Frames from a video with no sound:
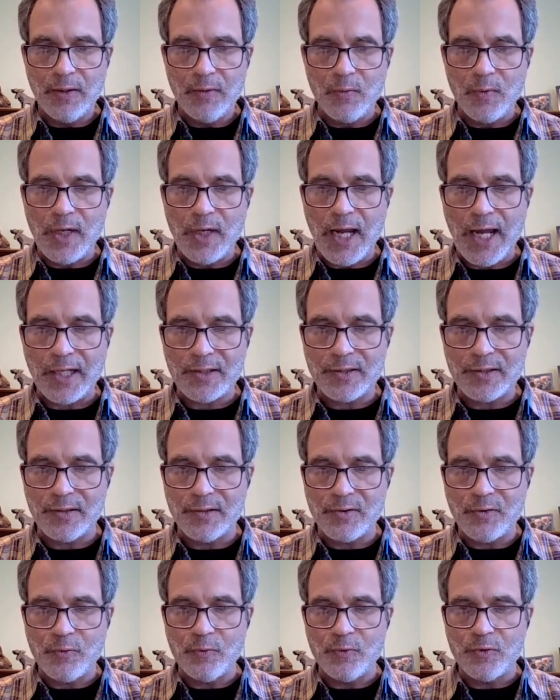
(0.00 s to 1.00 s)

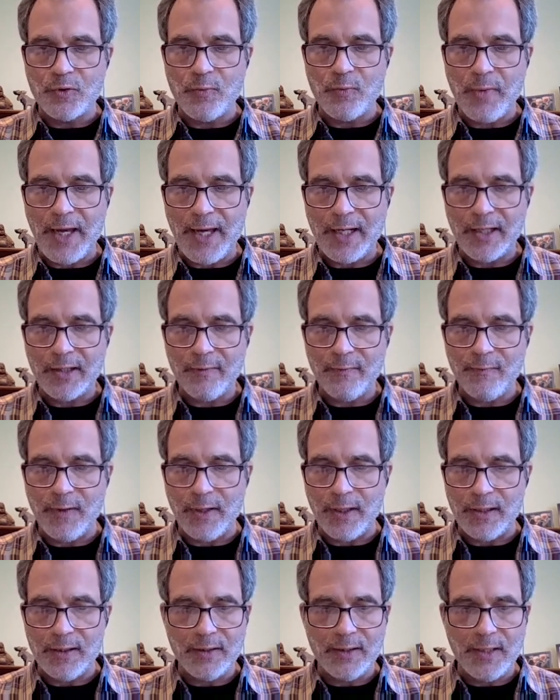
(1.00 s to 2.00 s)
reactions to a traumatic
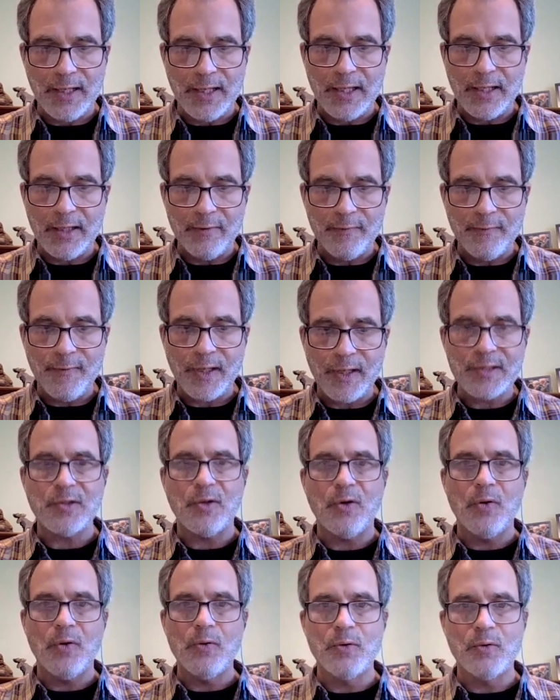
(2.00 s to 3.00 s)
event that affects a
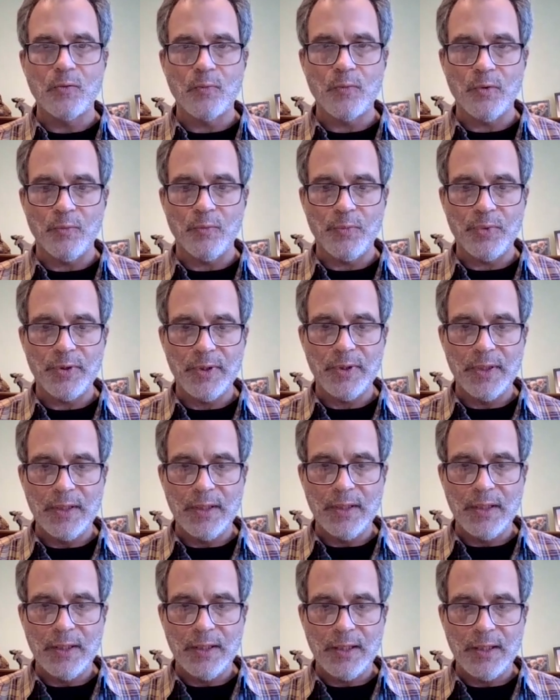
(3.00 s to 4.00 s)
whole group.
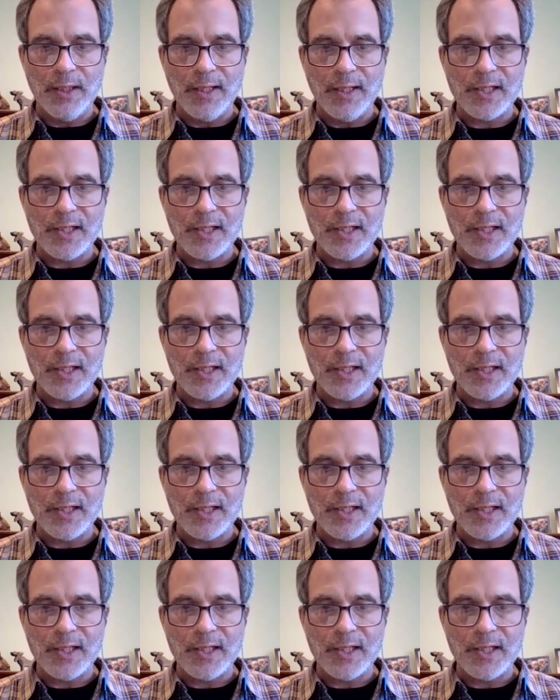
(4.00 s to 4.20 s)
And